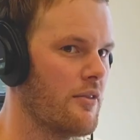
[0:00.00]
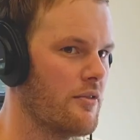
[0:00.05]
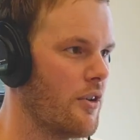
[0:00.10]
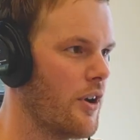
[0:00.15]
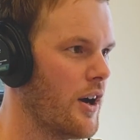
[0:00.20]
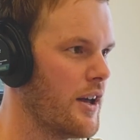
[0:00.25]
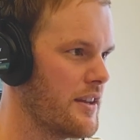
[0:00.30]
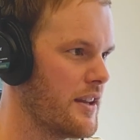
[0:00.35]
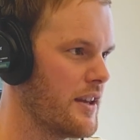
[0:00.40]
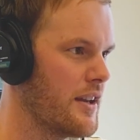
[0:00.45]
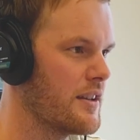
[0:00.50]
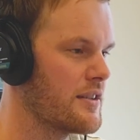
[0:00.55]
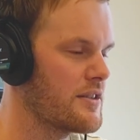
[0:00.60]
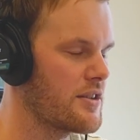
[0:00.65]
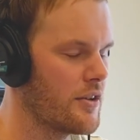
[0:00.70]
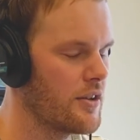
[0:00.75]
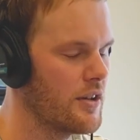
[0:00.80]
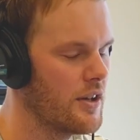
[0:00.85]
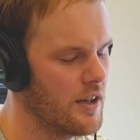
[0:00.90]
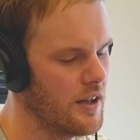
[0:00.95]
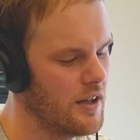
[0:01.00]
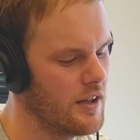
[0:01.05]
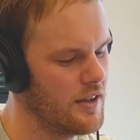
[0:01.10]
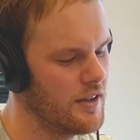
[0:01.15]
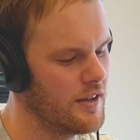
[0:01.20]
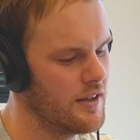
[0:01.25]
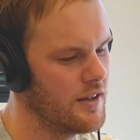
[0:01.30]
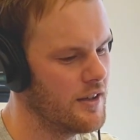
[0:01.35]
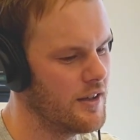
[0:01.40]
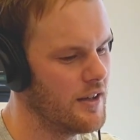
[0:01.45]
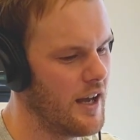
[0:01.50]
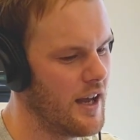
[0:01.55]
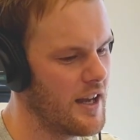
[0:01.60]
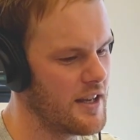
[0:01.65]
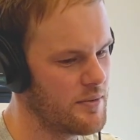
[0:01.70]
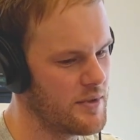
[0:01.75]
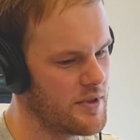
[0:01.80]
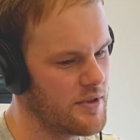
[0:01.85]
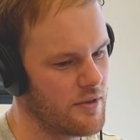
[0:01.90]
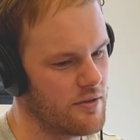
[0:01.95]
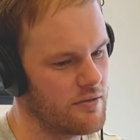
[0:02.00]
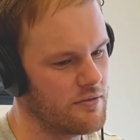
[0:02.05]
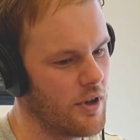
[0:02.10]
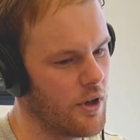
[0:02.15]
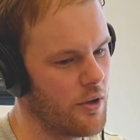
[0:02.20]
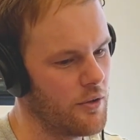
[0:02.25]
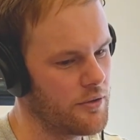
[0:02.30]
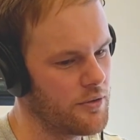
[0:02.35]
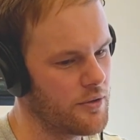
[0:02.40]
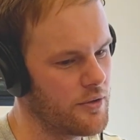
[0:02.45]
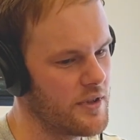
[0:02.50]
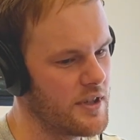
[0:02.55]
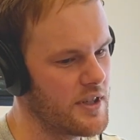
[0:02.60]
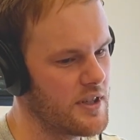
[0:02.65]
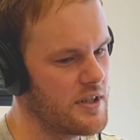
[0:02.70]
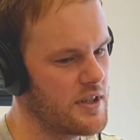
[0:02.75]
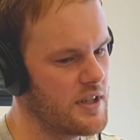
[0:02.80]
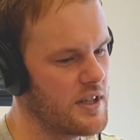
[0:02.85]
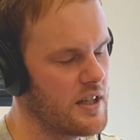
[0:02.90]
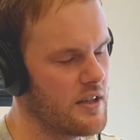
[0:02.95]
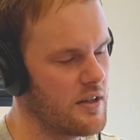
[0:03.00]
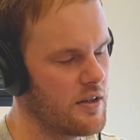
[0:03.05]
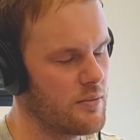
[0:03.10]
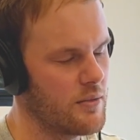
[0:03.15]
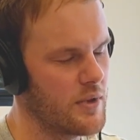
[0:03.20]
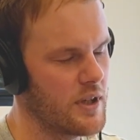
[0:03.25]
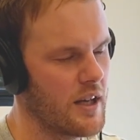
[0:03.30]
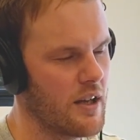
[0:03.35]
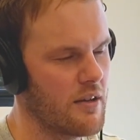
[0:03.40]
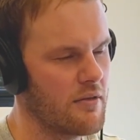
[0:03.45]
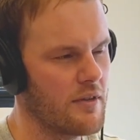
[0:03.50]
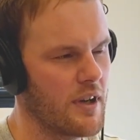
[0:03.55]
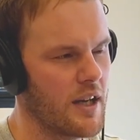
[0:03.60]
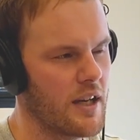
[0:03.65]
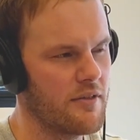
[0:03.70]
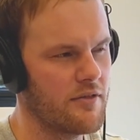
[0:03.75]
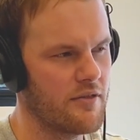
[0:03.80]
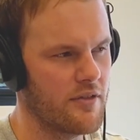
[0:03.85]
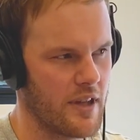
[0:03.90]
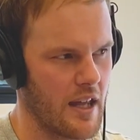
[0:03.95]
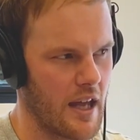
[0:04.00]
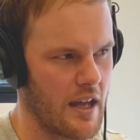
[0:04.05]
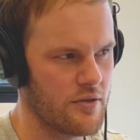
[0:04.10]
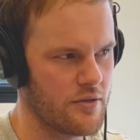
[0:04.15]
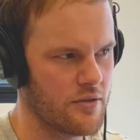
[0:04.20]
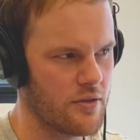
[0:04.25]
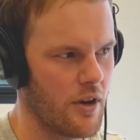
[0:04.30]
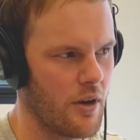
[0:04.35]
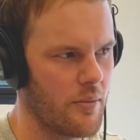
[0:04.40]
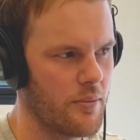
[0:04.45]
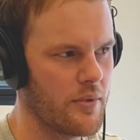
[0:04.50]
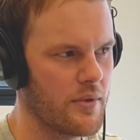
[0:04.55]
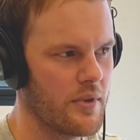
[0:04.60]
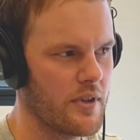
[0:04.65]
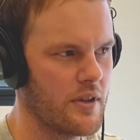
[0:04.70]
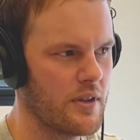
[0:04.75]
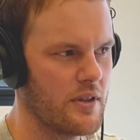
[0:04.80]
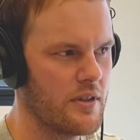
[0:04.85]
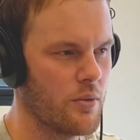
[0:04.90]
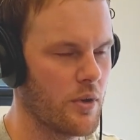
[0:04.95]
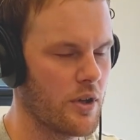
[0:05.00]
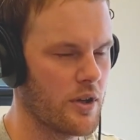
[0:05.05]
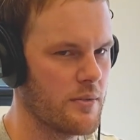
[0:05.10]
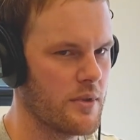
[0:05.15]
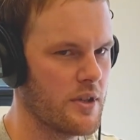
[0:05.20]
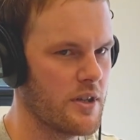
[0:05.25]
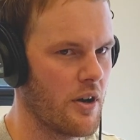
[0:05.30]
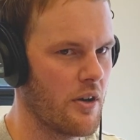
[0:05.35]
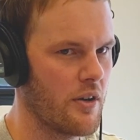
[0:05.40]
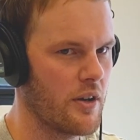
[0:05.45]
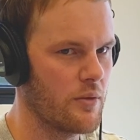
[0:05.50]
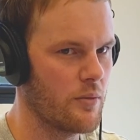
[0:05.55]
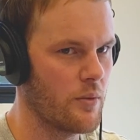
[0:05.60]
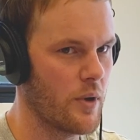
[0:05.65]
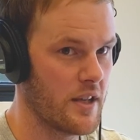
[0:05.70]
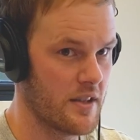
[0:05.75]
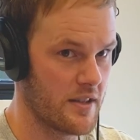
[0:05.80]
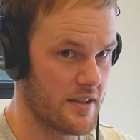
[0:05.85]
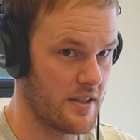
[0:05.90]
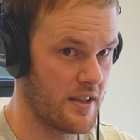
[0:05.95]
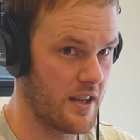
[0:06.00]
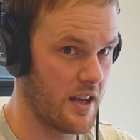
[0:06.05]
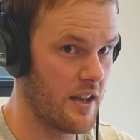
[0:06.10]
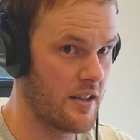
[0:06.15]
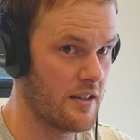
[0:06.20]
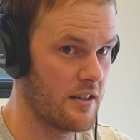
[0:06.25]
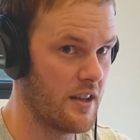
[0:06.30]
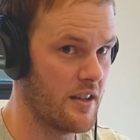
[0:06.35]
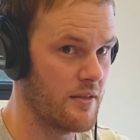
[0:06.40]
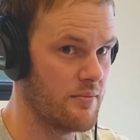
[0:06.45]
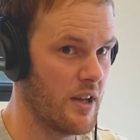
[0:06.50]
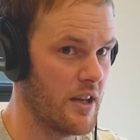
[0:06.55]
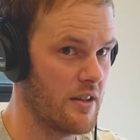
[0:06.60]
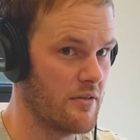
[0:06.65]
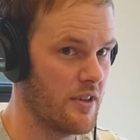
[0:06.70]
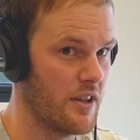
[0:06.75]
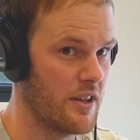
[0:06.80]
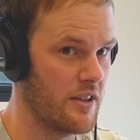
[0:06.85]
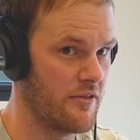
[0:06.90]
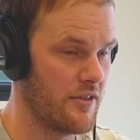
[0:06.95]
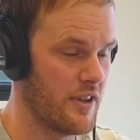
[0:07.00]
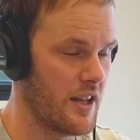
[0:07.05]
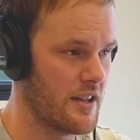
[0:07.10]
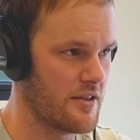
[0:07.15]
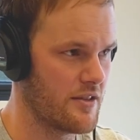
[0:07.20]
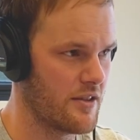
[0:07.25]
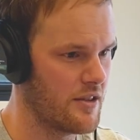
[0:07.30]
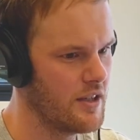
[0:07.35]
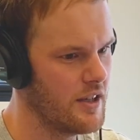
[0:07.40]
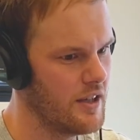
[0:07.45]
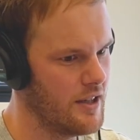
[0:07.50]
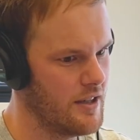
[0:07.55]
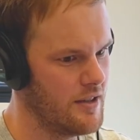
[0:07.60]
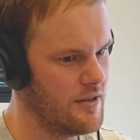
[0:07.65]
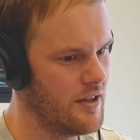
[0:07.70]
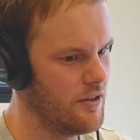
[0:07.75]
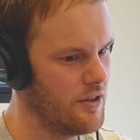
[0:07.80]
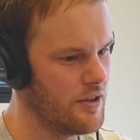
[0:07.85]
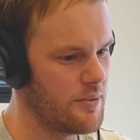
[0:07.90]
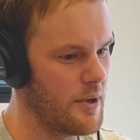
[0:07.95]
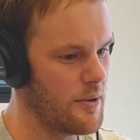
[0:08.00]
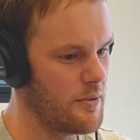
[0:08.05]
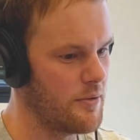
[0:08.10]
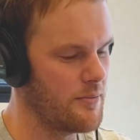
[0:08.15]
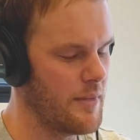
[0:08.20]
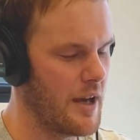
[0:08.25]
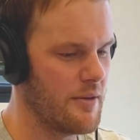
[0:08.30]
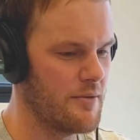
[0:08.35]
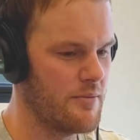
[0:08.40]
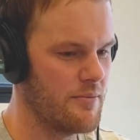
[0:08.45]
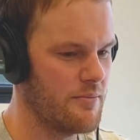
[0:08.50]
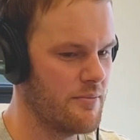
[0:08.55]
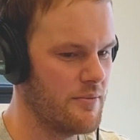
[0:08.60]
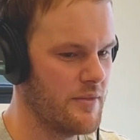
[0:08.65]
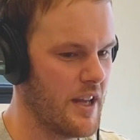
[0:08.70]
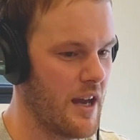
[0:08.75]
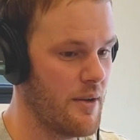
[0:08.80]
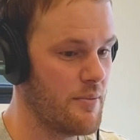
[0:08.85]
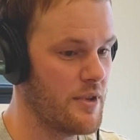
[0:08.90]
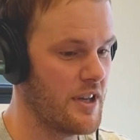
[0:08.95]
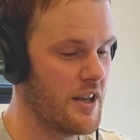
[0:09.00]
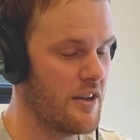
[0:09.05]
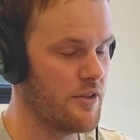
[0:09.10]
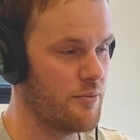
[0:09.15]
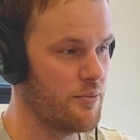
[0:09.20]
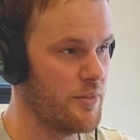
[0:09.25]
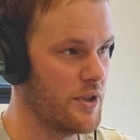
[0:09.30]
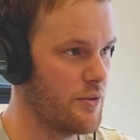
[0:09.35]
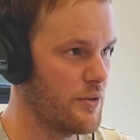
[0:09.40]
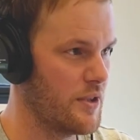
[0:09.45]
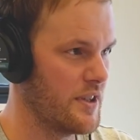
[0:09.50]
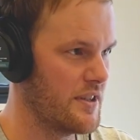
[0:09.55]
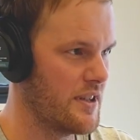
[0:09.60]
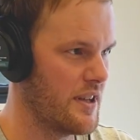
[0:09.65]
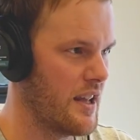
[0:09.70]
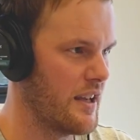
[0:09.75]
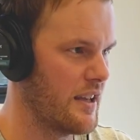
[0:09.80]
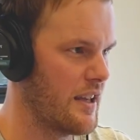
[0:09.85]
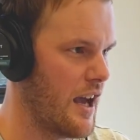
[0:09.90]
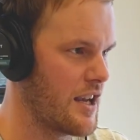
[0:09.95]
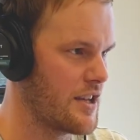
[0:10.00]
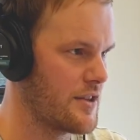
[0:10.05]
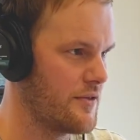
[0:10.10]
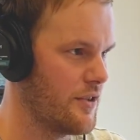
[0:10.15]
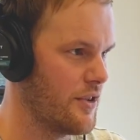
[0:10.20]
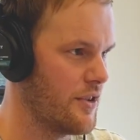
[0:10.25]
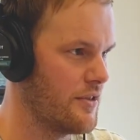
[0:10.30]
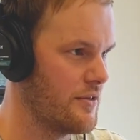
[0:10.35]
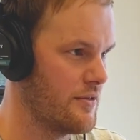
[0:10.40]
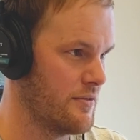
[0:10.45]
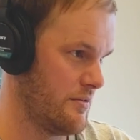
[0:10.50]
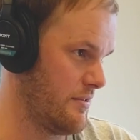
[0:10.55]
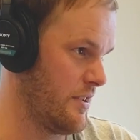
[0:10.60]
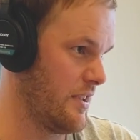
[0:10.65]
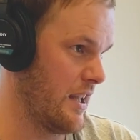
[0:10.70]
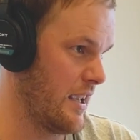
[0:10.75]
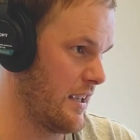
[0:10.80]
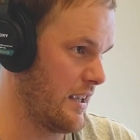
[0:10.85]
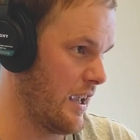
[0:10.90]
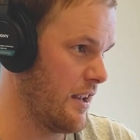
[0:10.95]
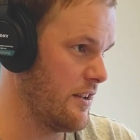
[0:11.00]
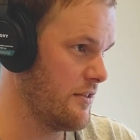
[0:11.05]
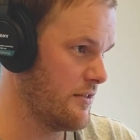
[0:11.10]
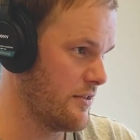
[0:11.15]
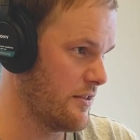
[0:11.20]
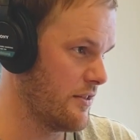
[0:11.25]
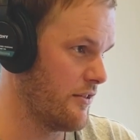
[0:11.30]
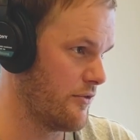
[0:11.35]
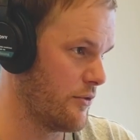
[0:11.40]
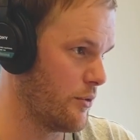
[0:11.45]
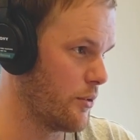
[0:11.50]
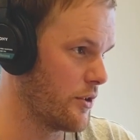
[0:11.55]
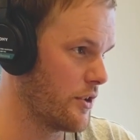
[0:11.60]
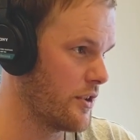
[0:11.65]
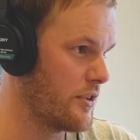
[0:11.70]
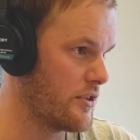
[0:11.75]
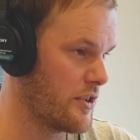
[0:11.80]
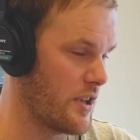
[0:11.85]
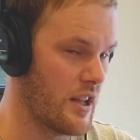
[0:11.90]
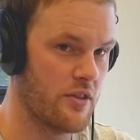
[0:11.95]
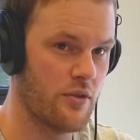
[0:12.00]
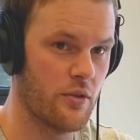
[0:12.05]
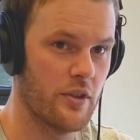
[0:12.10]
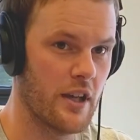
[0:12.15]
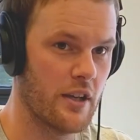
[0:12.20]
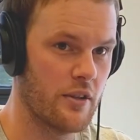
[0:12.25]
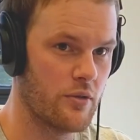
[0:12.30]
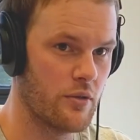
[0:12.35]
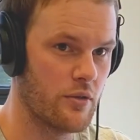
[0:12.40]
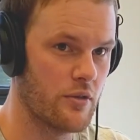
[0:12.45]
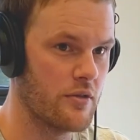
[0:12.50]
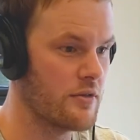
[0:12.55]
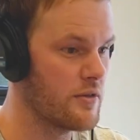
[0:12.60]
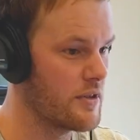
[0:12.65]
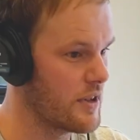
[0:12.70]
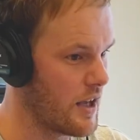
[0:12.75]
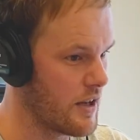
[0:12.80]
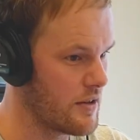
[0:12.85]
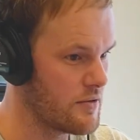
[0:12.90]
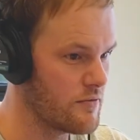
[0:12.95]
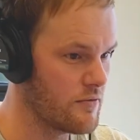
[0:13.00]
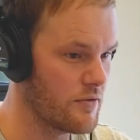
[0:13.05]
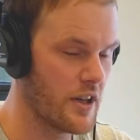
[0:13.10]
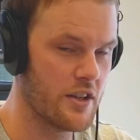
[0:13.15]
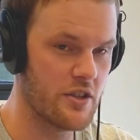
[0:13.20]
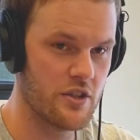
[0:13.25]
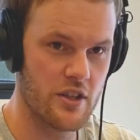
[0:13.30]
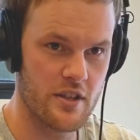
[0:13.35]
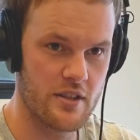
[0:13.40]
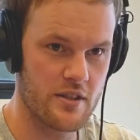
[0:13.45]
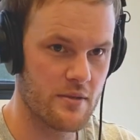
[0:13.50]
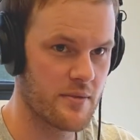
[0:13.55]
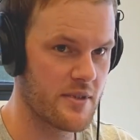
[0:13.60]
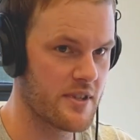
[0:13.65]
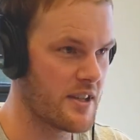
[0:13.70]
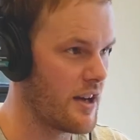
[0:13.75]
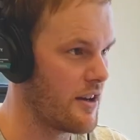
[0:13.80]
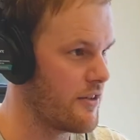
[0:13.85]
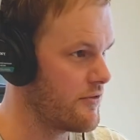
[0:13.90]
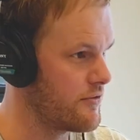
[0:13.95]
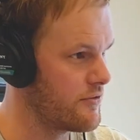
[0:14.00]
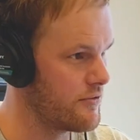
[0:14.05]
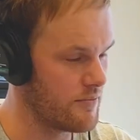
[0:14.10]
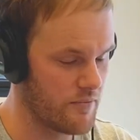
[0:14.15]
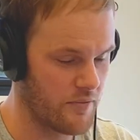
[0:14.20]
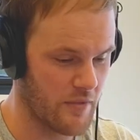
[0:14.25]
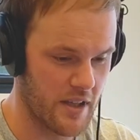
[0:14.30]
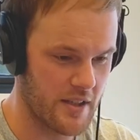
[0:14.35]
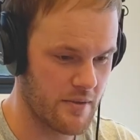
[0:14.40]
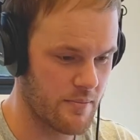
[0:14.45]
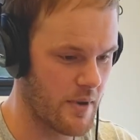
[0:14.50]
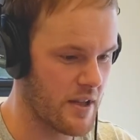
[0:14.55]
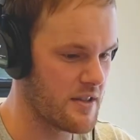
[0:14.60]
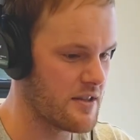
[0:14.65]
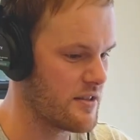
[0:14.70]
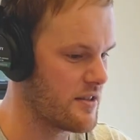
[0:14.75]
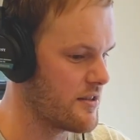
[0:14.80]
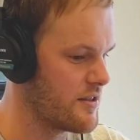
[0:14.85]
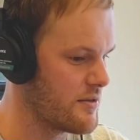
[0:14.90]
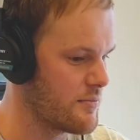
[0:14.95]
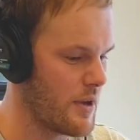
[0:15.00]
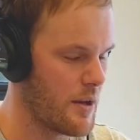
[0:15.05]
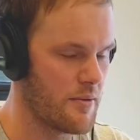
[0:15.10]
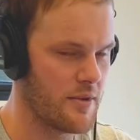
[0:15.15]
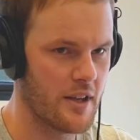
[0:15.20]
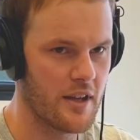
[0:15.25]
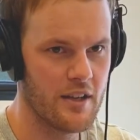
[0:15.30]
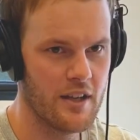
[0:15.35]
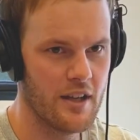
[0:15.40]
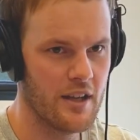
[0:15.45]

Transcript: right there. So as we sort of roll through this year and we get ready for that drop, you want to be knowing where you stand and being ready for that. So a lot of people maybe now been able to build into their cash flow that they can afford it. So they thought they couldn't, they'd rejig some stuff, expenses, maybe they,